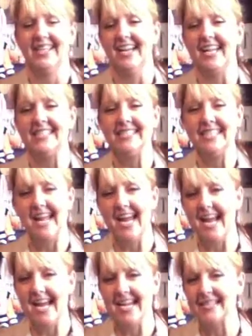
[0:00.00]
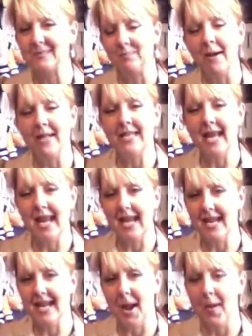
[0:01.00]
And today is
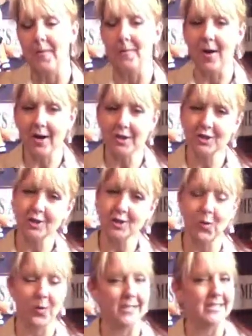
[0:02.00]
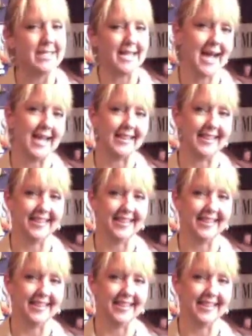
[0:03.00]
Monday, March 29th,